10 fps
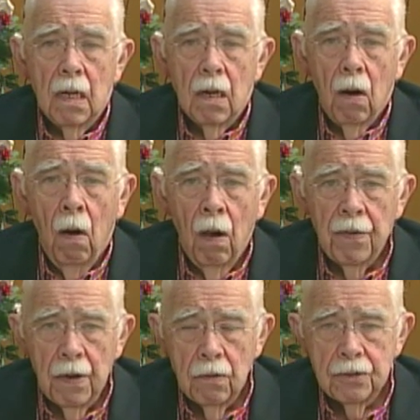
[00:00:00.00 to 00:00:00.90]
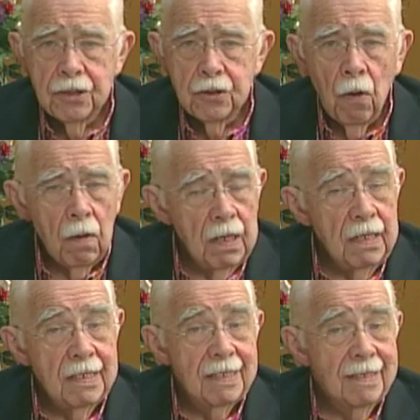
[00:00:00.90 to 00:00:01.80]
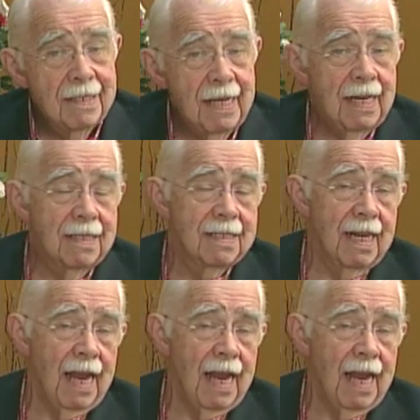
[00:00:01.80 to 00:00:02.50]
All those stories and things that